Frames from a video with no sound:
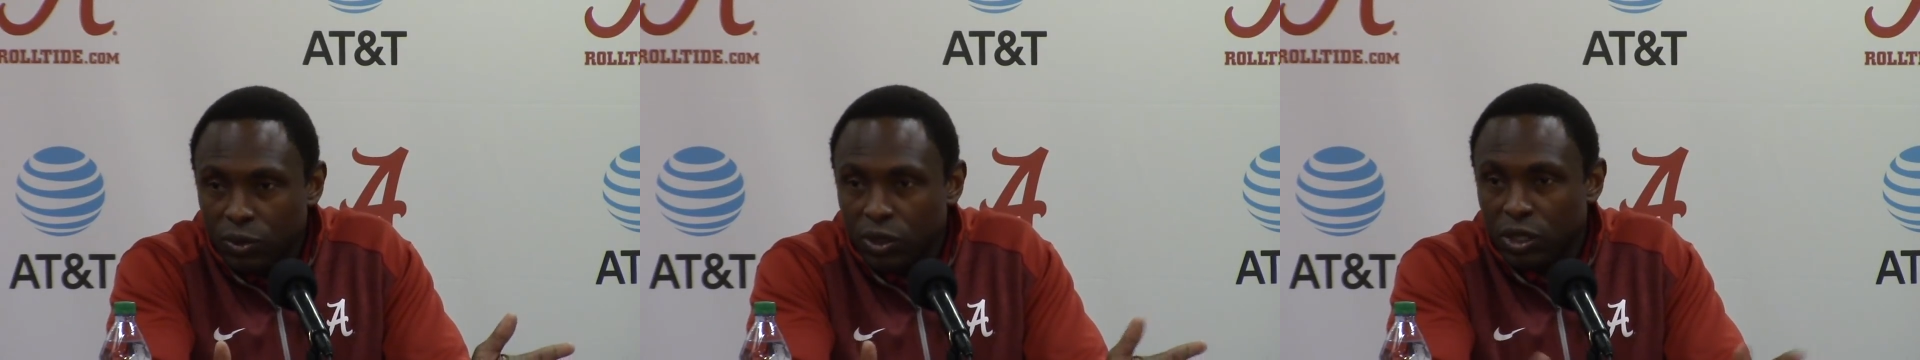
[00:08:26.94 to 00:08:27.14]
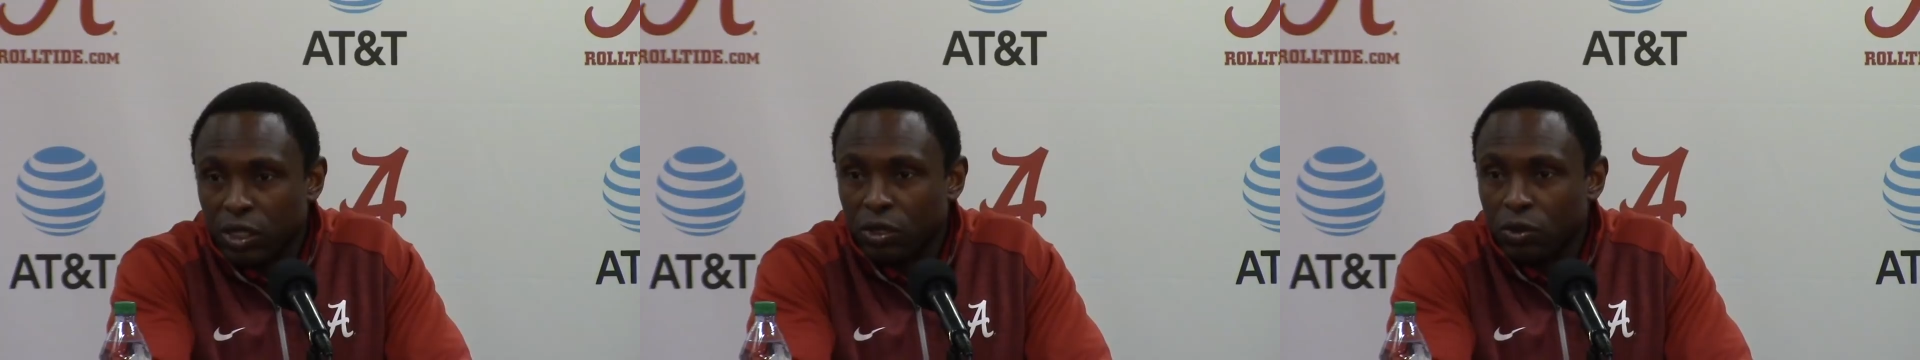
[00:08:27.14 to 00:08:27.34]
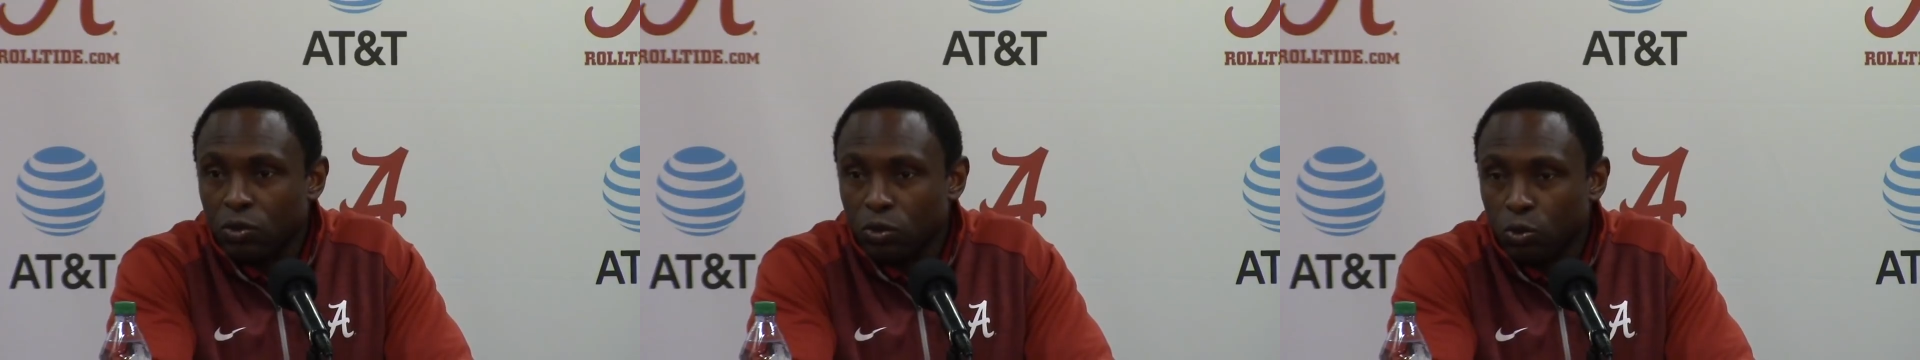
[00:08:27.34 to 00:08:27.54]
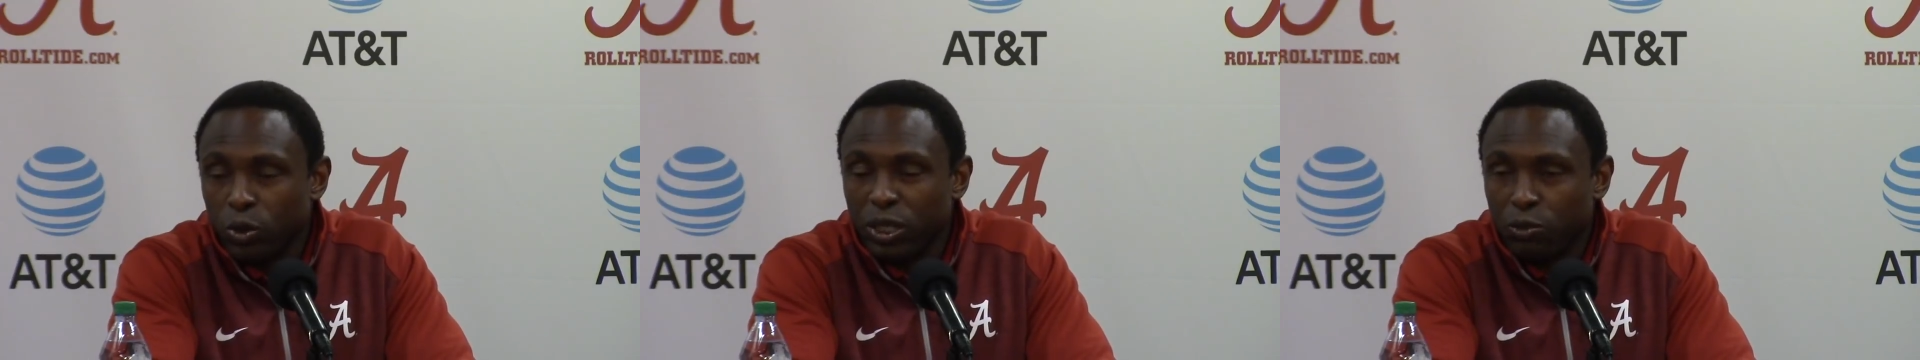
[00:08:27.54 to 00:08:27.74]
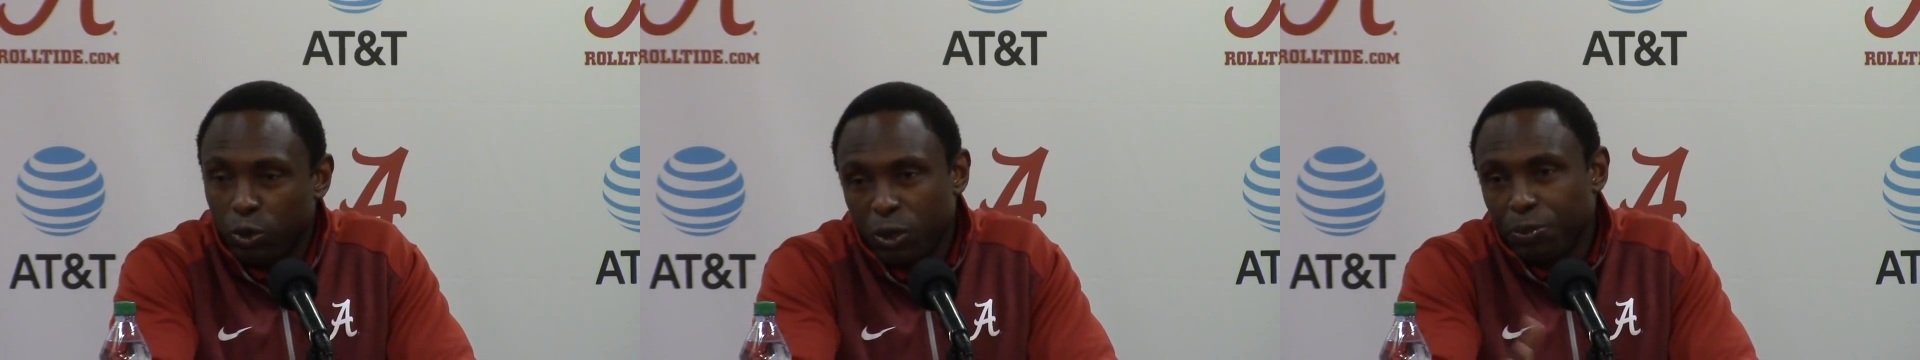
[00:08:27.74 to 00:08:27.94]
you know,
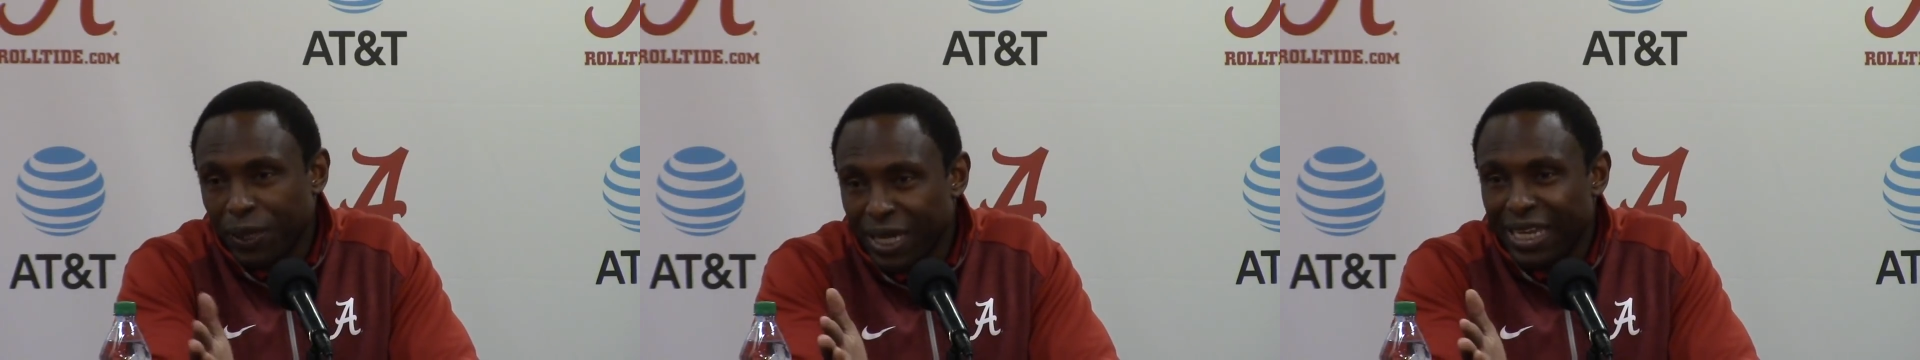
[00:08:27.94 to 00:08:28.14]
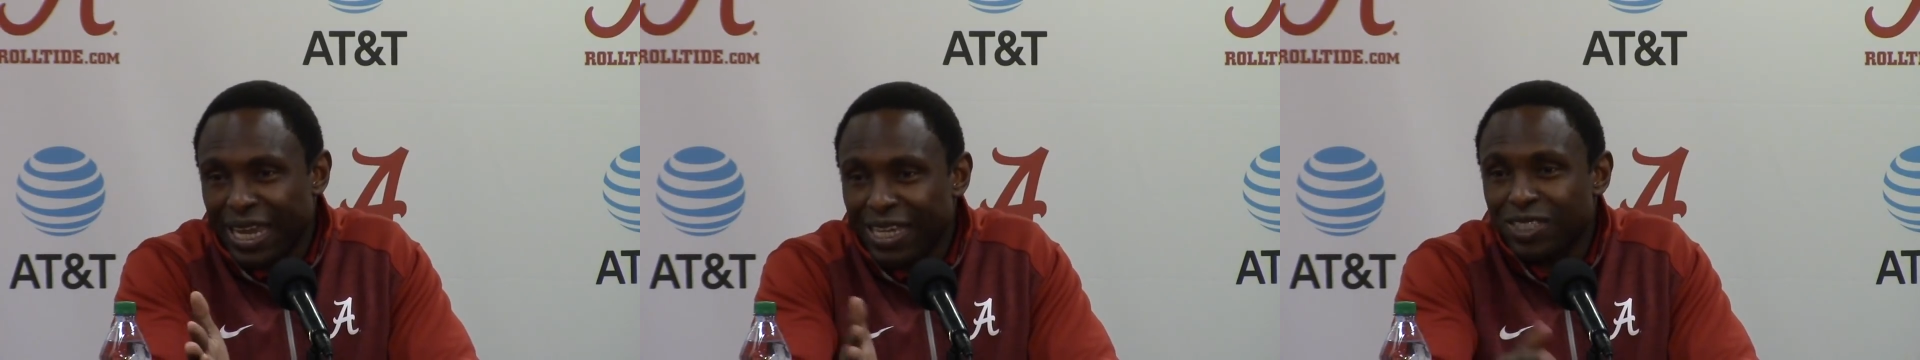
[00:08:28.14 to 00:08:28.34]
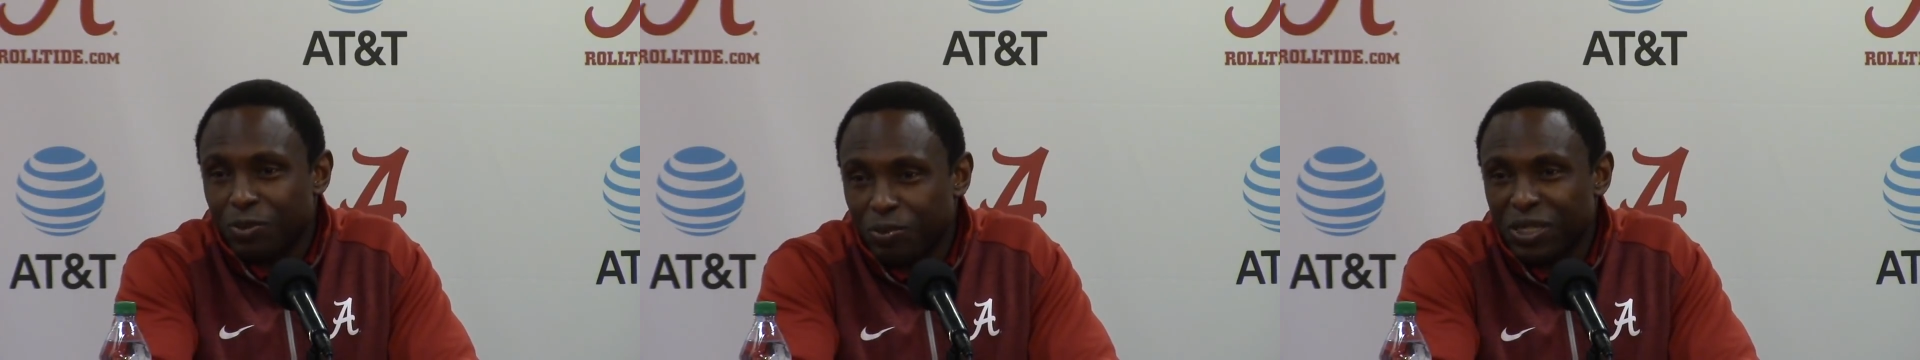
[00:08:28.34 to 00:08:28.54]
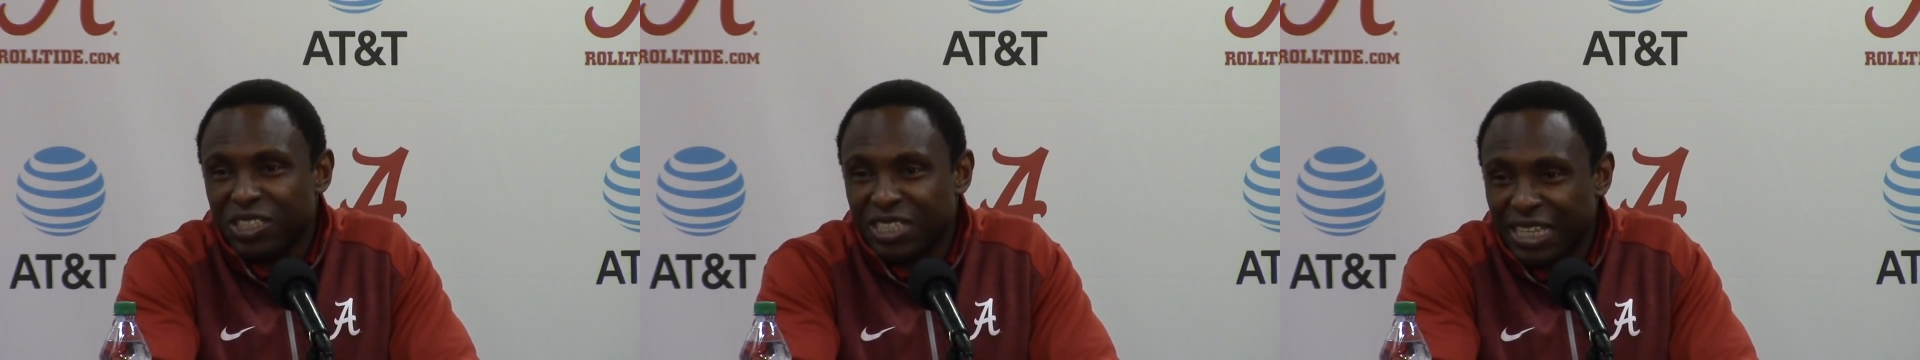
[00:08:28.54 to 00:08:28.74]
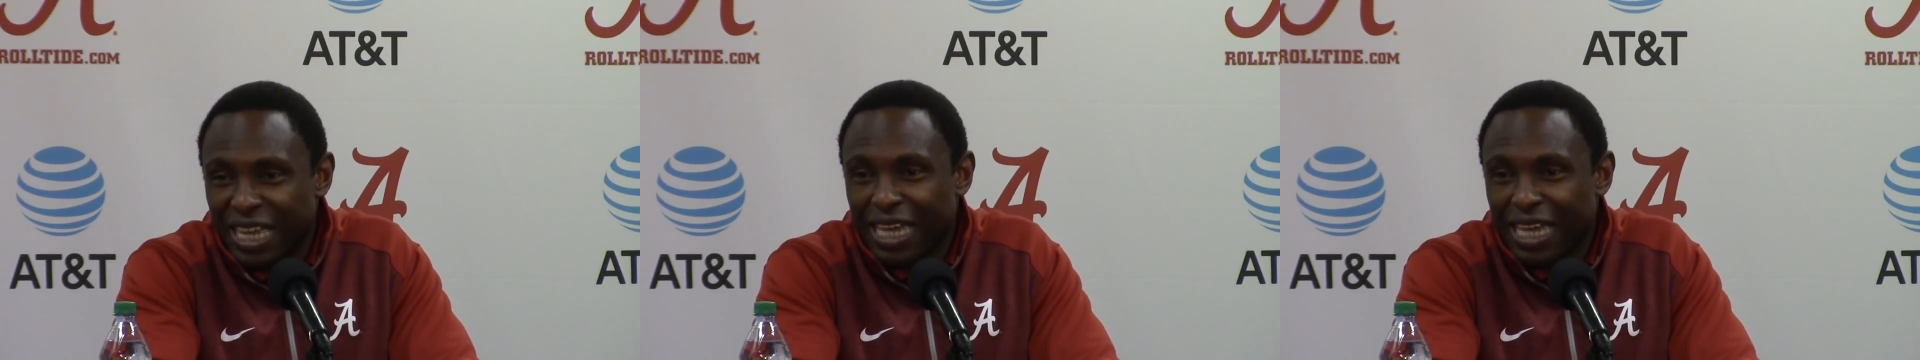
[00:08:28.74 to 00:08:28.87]
we, we played exhibition